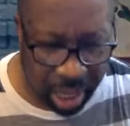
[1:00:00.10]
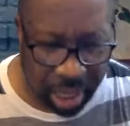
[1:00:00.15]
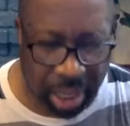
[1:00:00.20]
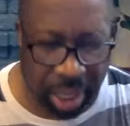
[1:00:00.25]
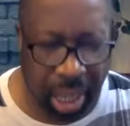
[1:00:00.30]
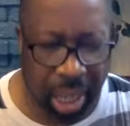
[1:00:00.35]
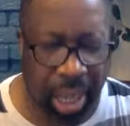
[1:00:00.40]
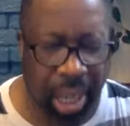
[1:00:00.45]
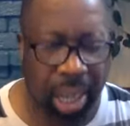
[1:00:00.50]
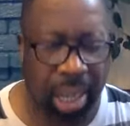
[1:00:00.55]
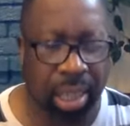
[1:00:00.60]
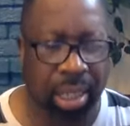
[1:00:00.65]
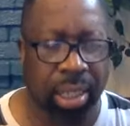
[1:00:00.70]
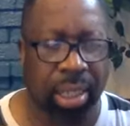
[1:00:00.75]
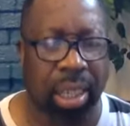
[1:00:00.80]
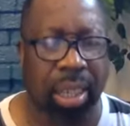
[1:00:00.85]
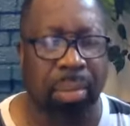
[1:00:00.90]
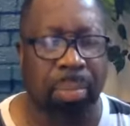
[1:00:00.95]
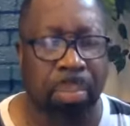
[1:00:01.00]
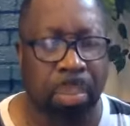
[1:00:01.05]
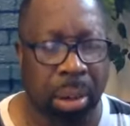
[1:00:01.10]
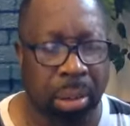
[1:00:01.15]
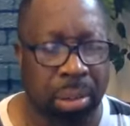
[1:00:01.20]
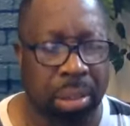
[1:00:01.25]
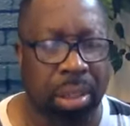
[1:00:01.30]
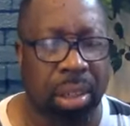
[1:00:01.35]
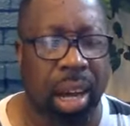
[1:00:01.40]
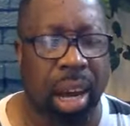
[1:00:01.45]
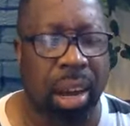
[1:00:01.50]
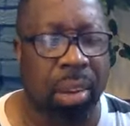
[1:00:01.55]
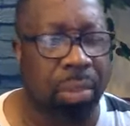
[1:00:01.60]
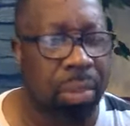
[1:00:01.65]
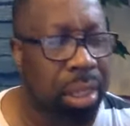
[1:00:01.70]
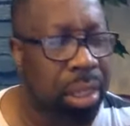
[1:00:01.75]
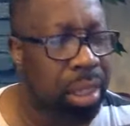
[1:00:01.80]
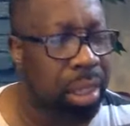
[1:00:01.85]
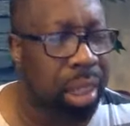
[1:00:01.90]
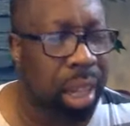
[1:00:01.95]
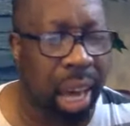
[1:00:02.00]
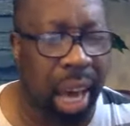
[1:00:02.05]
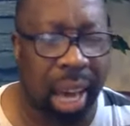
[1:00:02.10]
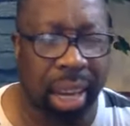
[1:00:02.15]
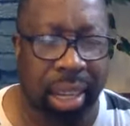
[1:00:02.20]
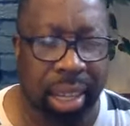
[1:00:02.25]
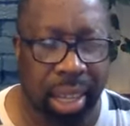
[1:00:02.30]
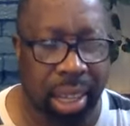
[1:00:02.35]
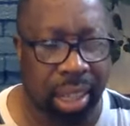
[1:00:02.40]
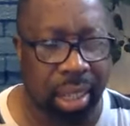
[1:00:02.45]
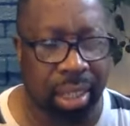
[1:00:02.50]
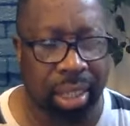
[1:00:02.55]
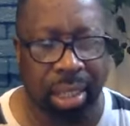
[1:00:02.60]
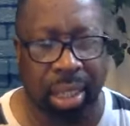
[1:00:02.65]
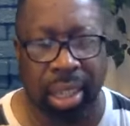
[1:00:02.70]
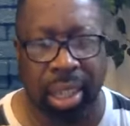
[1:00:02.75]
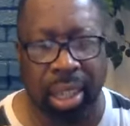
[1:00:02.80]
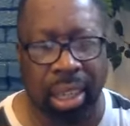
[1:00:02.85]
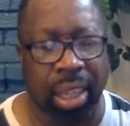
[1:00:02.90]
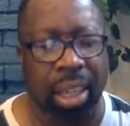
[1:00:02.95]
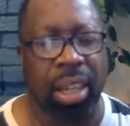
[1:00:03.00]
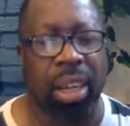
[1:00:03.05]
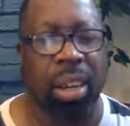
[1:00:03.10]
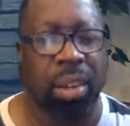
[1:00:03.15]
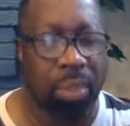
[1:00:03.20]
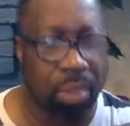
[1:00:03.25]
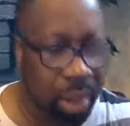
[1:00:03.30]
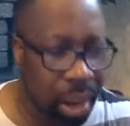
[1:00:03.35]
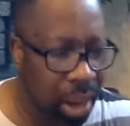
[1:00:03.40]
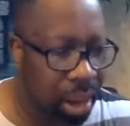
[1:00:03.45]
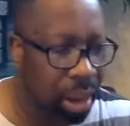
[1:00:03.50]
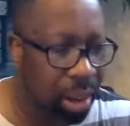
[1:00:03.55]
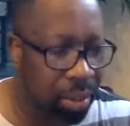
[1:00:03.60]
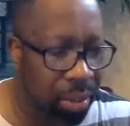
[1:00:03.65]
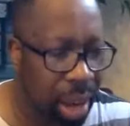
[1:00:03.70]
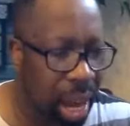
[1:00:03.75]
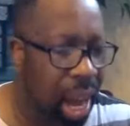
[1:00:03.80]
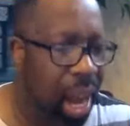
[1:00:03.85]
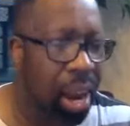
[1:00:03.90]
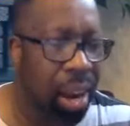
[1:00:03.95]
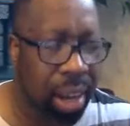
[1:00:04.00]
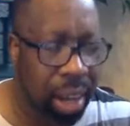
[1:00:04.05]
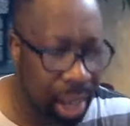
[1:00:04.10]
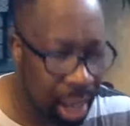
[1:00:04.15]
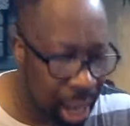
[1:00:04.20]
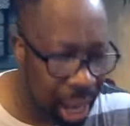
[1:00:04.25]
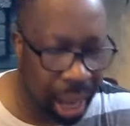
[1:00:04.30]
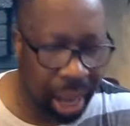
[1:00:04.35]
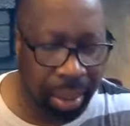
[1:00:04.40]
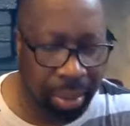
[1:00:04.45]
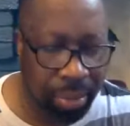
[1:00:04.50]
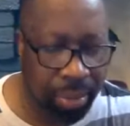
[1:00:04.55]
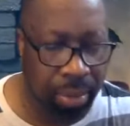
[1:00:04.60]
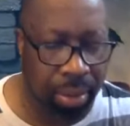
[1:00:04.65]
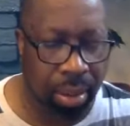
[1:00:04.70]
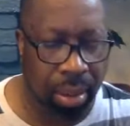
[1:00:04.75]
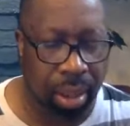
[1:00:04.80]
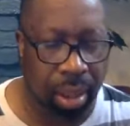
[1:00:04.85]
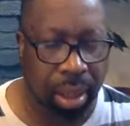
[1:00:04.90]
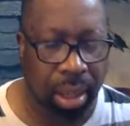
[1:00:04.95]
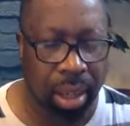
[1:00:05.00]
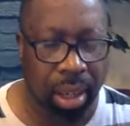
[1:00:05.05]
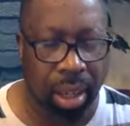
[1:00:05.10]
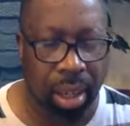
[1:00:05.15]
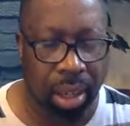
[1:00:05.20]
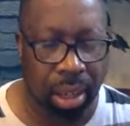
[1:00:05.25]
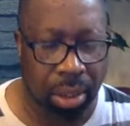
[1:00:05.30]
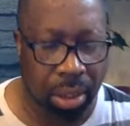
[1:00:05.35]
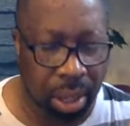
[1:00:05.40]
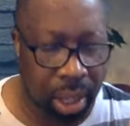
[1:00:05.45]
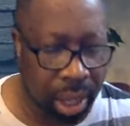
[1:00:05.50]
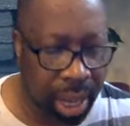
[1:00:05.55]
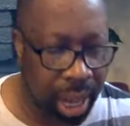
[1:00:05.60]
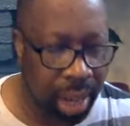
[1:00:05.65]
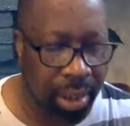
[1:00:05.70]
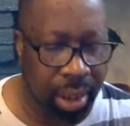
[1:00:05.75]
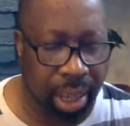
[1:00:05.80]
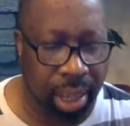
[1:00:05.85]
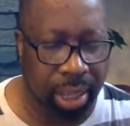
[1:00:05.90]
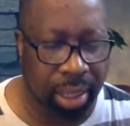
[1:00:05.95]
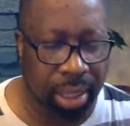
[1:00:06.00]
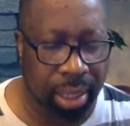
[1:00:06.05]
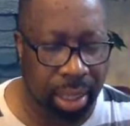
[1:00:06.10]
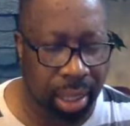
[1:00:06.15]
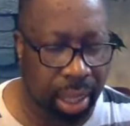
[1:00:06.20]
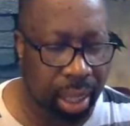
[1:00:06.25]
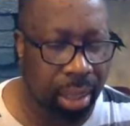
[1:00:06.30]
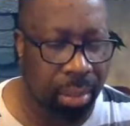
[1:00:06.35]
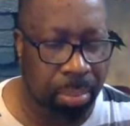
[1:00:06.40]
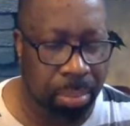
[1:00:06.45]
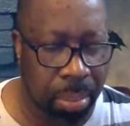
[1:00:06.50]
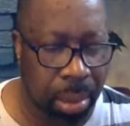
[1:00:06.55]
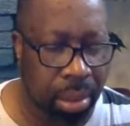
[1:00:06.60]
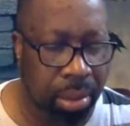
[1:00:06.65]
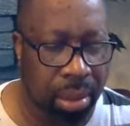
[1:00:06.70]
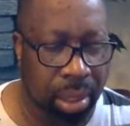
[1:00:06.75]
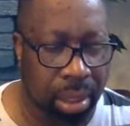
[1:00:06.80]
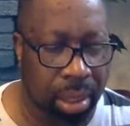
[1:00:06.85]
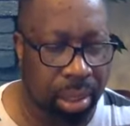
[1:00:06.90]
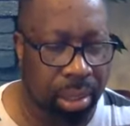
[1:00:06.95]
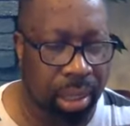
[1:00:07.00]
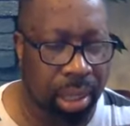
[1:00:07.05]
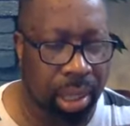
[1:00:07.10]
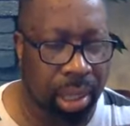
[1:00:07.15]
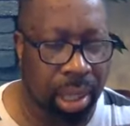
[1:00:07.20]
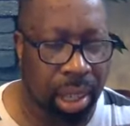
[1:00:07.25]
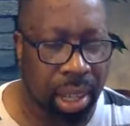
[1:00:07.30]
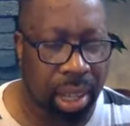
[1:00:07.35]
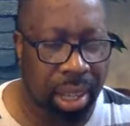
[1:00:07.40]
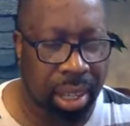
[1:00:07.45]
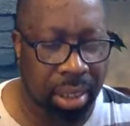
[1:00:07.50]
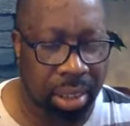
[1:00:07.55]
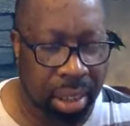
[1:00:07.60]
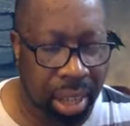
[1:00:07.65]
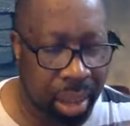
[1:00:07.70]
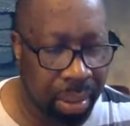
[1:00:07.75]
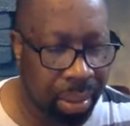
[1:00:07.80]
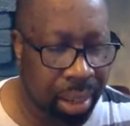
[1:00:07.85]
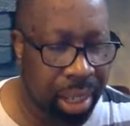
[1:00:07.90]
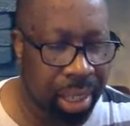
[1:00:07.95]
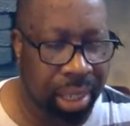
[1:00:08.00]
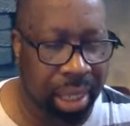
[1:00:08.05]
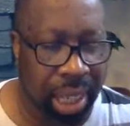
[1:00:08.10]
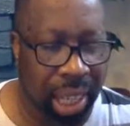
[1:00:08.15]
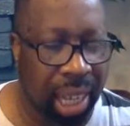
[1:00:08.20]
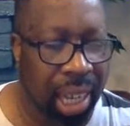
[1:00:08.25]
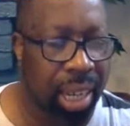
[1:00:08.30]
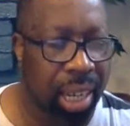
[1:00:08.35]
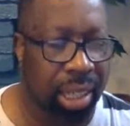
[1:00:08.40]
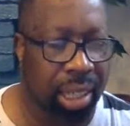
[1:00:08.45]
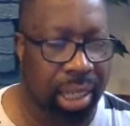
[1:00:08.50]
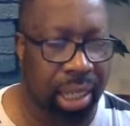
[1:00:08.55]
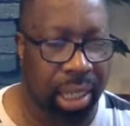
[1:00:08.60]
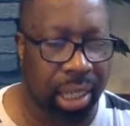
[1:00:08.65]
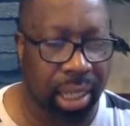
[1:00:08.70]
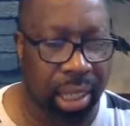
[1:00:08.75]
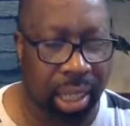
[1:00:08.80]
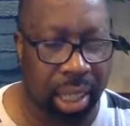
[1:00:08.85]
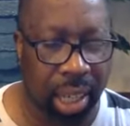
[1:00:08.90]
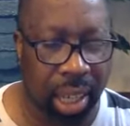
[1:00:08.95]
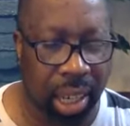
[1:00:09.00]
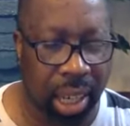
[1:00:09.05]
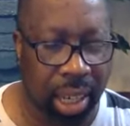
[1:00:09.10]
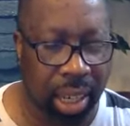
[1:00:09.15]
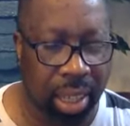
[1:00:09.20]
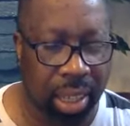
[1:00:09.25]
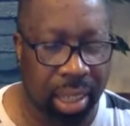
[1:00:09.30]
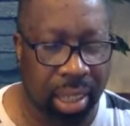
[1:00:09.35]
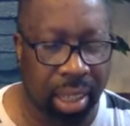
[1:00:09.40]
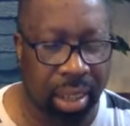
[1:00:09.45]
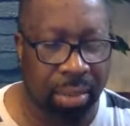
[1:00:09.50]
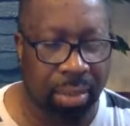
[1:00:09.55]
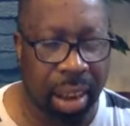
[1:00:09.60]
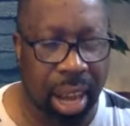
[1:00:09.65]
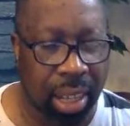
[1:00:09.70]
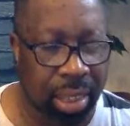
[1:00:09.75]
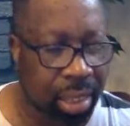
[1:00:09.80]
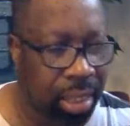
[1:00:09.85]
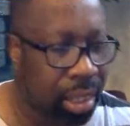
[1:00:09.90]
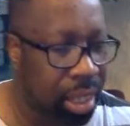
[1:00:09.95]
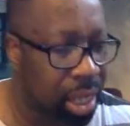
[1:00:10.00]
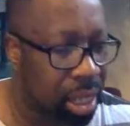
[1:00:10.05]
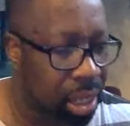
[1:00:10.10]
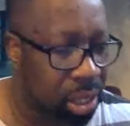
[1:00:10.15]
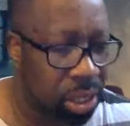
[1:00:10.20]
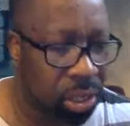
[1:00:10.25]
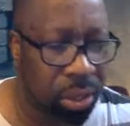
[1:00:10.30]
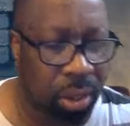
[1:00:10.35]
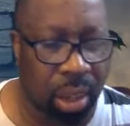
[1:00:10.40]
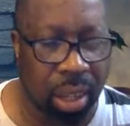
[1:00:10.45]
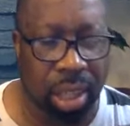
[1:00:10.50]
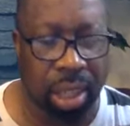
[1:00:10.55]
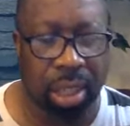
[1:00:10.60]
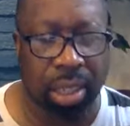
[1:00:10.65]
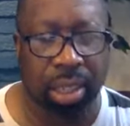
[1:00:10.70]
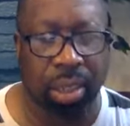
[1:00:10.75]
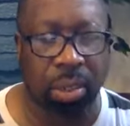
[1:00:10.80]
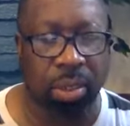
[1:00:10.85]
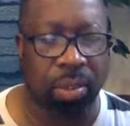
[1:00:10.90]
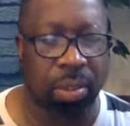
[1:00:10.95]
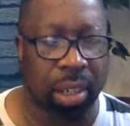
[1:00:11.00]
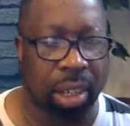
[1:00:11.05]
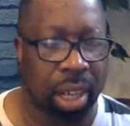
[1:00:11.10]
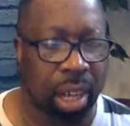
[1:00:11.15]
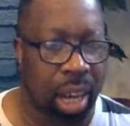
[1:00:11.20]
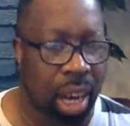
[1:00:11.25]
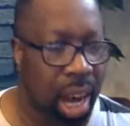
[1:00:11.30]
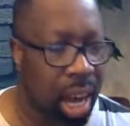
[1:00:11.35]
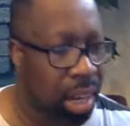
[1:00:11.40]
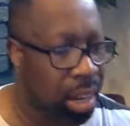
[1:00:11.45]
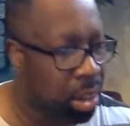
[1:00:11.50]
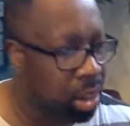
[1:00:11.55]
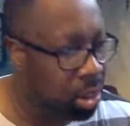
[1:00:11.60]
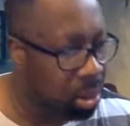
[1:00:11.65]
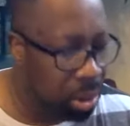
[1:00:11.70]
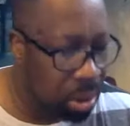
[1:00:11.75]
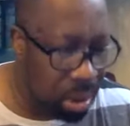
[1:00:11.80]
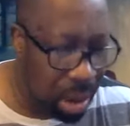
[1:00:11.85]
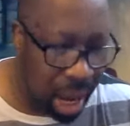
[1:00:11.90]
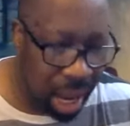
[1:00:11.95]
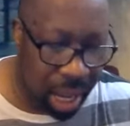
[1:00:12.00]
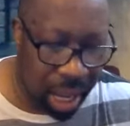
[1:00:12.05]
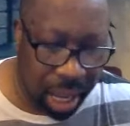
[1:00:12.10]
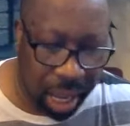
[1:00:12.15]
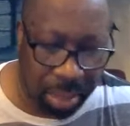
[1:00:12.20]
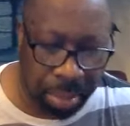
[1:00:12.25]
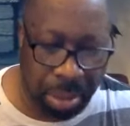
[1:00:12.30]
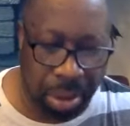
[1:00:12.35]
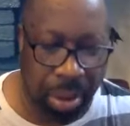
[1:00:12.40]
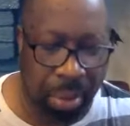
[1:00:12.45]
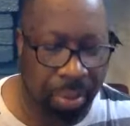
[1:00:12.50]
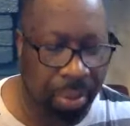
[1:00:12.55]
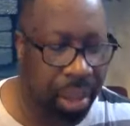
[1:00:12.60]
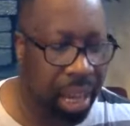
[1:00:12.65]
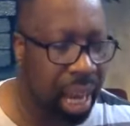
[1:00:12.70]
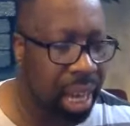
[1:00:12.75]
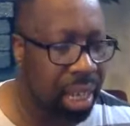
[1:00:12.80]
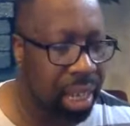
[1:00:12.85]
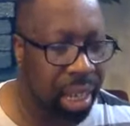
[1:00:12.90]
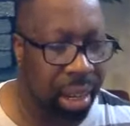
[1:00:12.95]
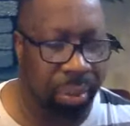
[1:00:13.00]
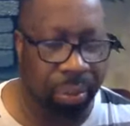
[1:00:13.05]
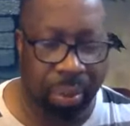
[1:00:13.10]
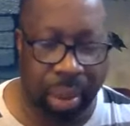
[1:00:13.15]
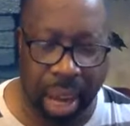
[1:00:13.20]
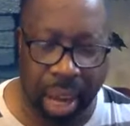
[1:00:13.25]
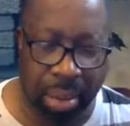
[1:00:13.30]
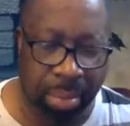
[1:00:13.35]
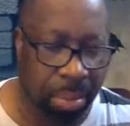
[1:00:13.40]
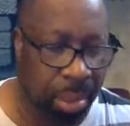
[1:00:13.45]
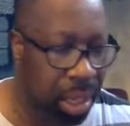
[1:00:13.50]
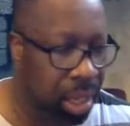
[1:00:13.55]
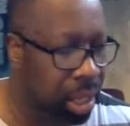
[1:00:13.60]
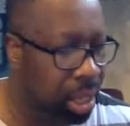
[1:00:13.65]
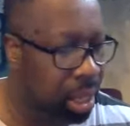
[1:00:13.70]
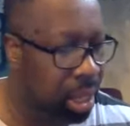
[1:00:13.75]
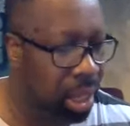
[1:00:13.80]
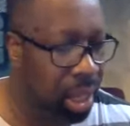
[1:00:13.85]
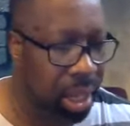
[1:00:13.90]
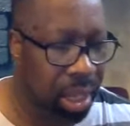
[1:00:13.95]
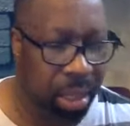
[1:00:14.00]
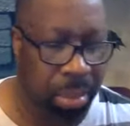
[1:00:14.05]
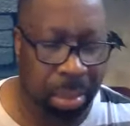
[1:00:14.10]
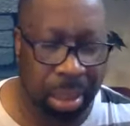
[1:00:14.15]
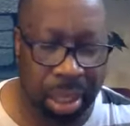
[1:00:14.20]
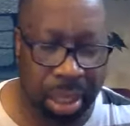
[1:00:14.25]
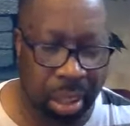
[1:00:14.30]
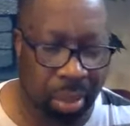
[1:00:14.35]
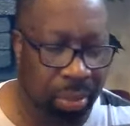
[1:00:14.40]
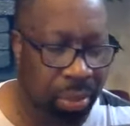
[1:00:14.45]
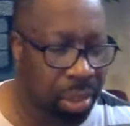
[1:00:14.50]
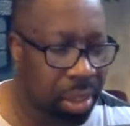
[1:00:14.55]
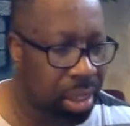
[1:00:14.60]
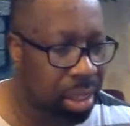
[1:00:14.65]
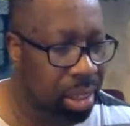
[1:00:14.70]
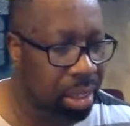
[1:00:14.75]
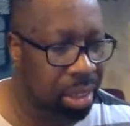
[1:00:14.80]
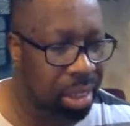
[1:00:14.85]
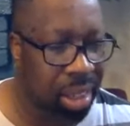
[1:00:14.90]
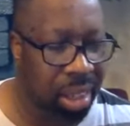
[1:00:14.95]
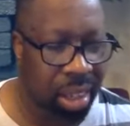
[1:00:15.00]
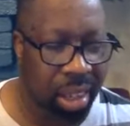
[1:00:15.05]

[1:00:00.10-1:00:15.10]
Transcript: to let us give birth to our original idea, the love of our life. You're allowing us to give birth to it. You're giving us the energy again. The wrestle and the struggle is over. I know who I am. You have re identified me. It's been difficult,